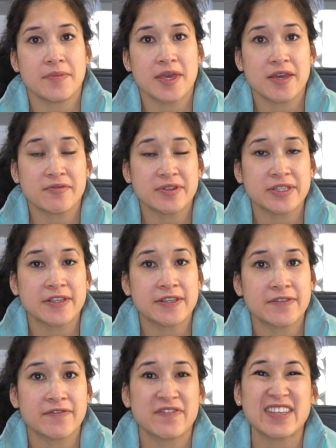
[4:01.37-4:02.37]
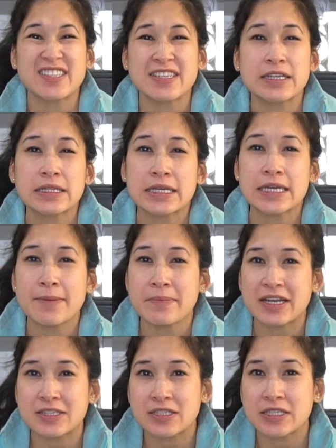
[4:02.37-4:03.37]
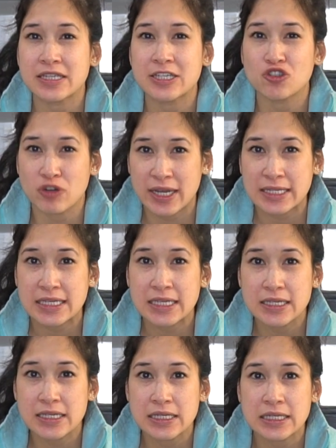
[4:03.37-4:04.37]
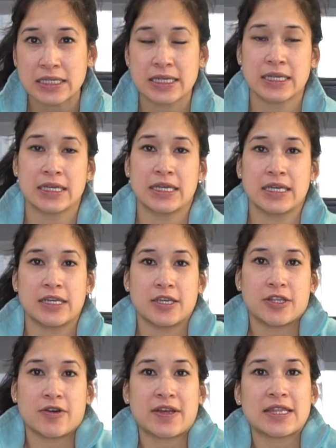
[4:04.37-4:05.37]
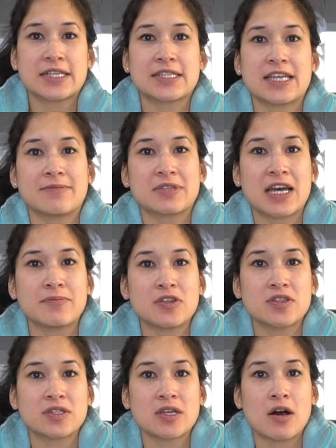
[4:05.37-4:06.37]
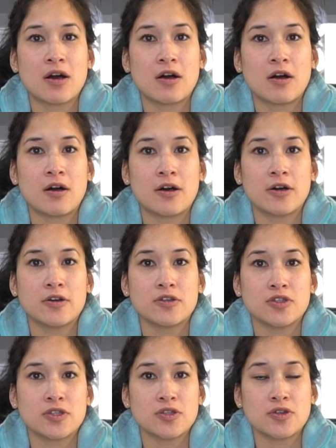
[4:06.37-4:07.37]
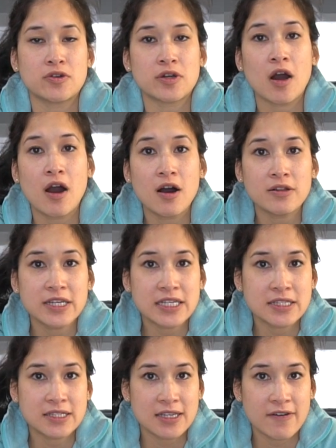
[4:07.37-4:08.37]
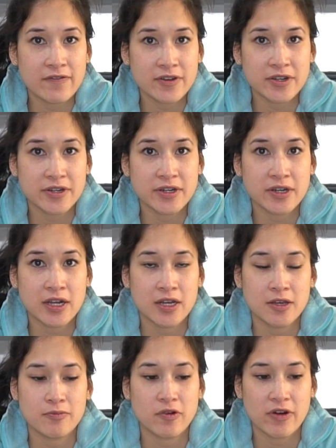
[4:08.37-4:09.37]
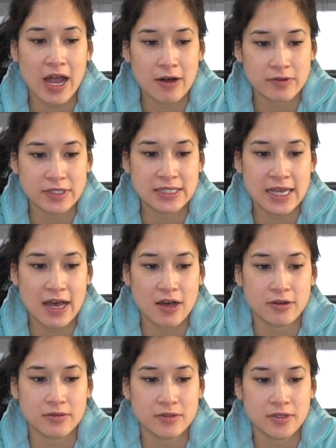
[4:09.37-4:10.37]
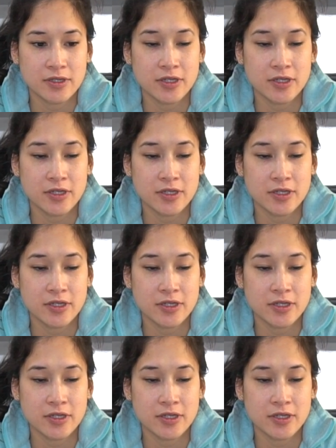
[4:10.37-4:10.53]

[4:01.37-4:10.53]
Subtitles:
It was physically and mentally draining. At the same time, you saw your colleagues suffer, morale was down,